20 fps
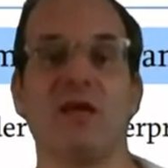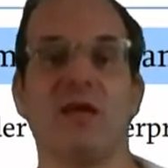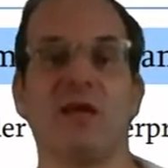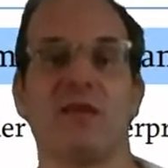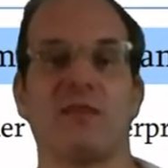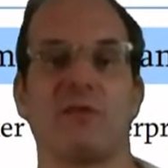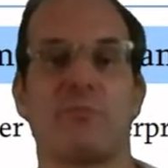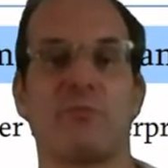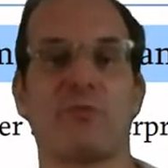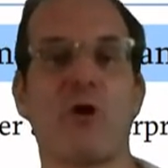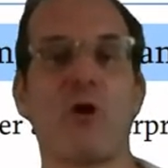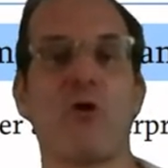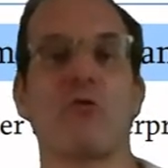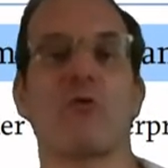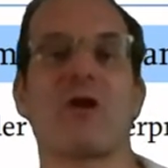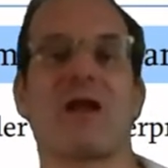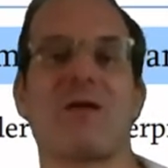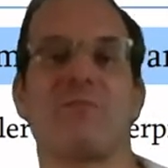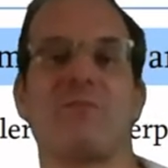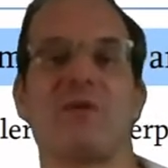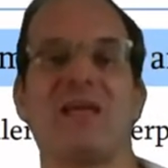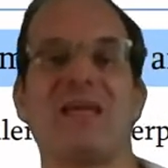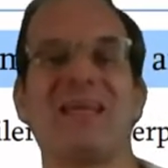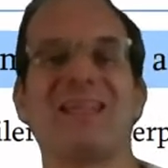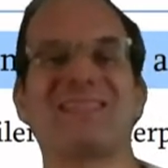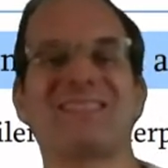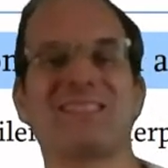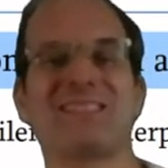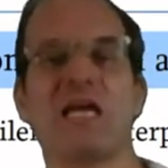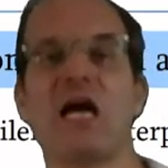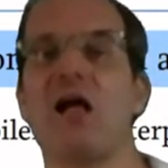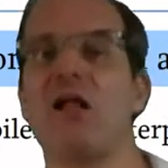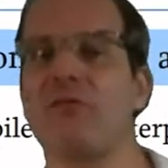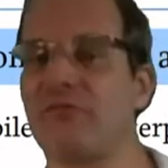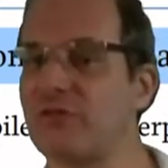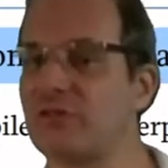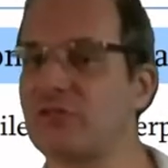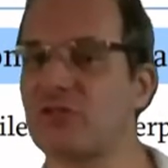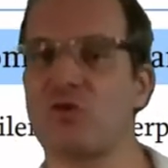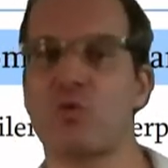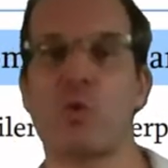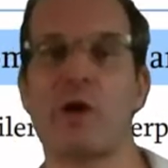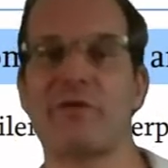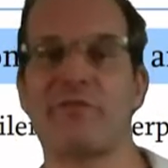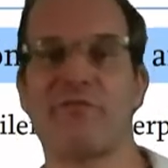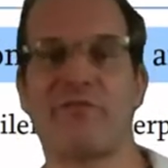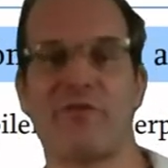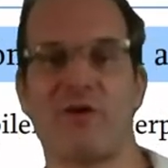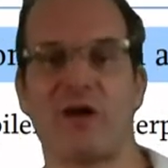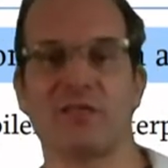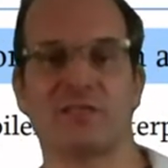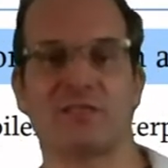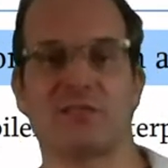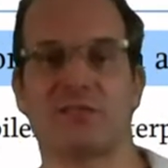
The program itself is quite fast,